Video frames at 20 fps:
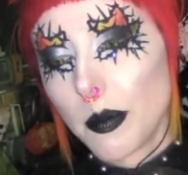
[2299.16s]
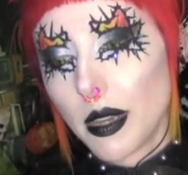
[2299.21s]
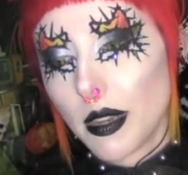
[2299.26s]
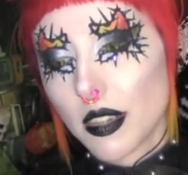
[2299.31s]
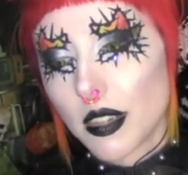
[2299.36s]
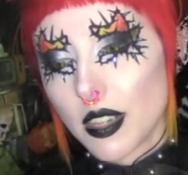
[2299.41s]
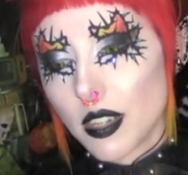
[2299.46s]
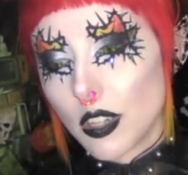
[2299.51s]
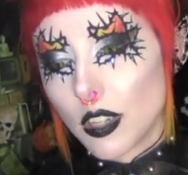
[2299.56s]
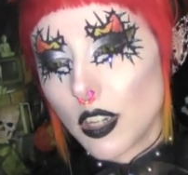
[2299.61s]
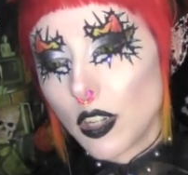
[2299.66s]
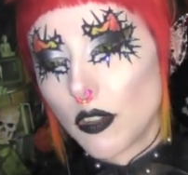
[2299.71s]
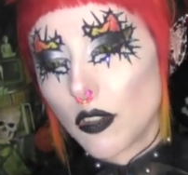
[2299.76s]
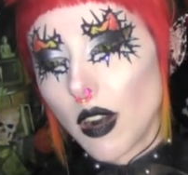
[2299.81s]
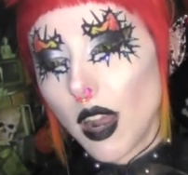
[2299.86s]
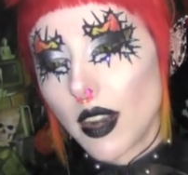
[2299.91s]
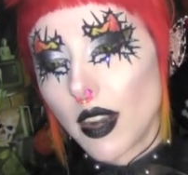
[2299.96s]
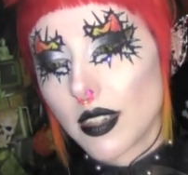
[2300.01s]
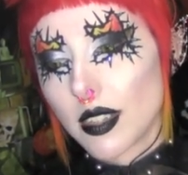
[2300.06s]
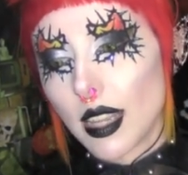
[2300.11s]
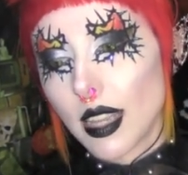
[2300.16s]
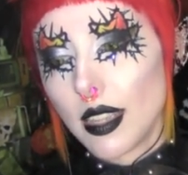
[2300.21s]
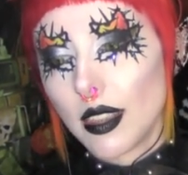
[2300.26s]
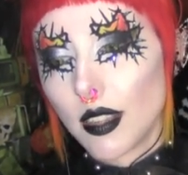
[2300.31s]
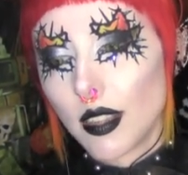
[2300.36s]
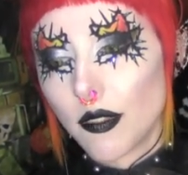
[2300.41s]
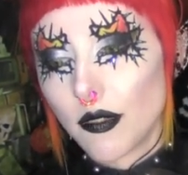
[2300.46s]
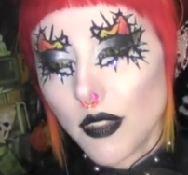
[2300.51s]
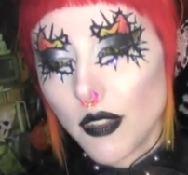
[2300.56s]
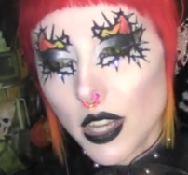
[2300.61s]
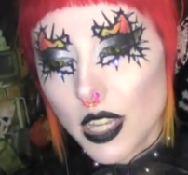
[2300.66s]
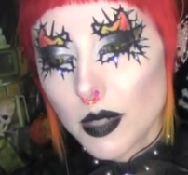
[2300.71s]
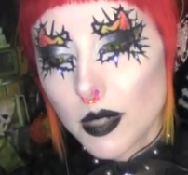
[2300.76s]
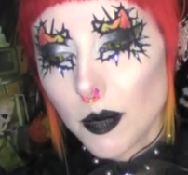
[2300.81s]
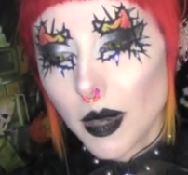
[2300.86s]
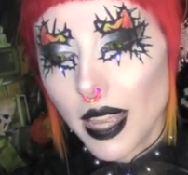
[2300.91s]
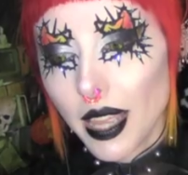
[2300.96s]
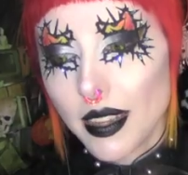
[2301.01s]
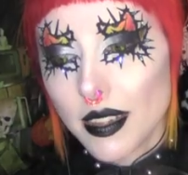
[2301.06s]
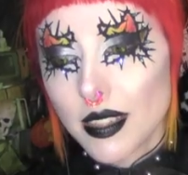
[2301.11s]
a person to drugs in the
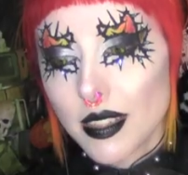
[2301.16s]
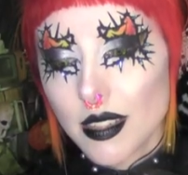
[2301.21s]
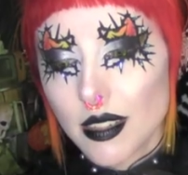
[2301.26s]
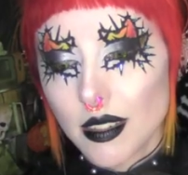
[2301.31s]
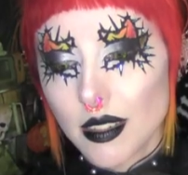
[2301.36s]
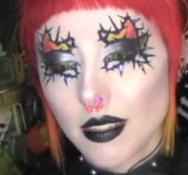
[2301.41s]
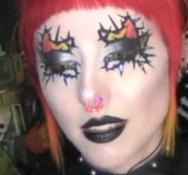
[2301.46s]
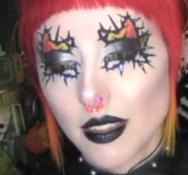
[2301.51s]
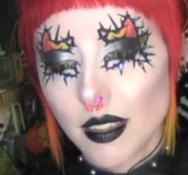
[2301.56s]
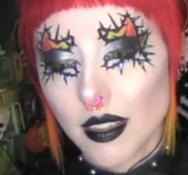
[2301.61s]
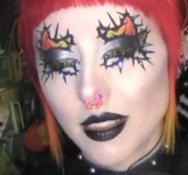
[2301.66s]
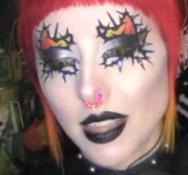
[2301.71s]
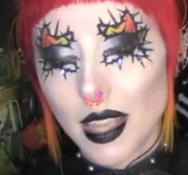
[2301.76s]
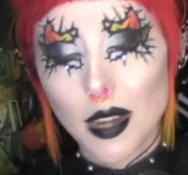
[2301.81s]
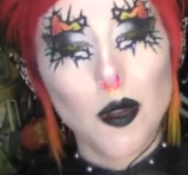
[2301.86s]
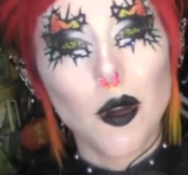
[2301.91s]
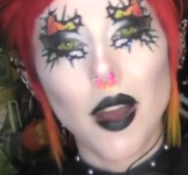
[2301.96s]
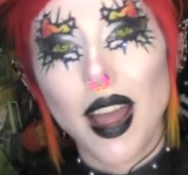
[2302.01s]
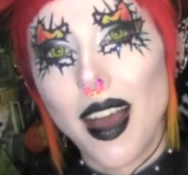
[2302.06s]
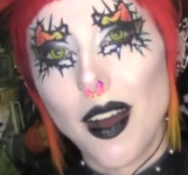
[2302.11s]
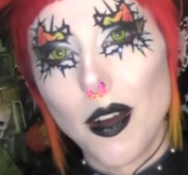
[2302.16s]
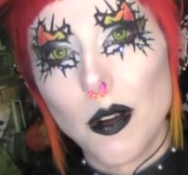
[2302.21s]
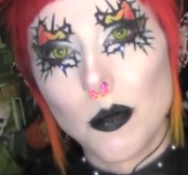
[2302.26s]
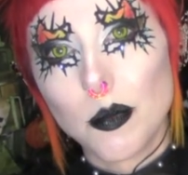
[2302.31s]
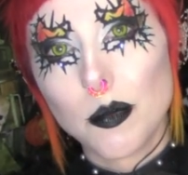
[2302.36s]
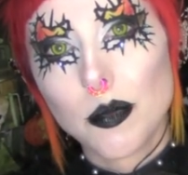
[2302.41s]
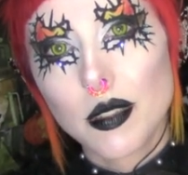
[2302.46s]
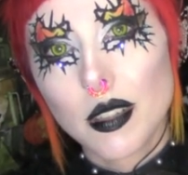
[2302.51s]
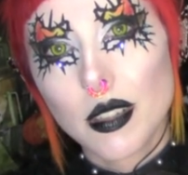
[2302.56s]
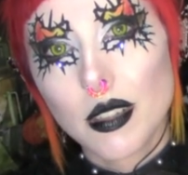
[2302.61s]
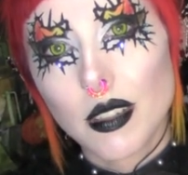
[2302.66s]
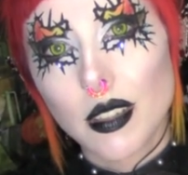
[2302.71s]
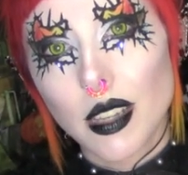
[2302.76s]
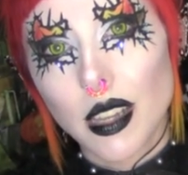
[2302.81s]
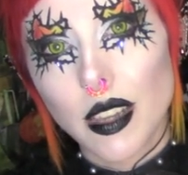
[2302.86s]
first place, they're not helped.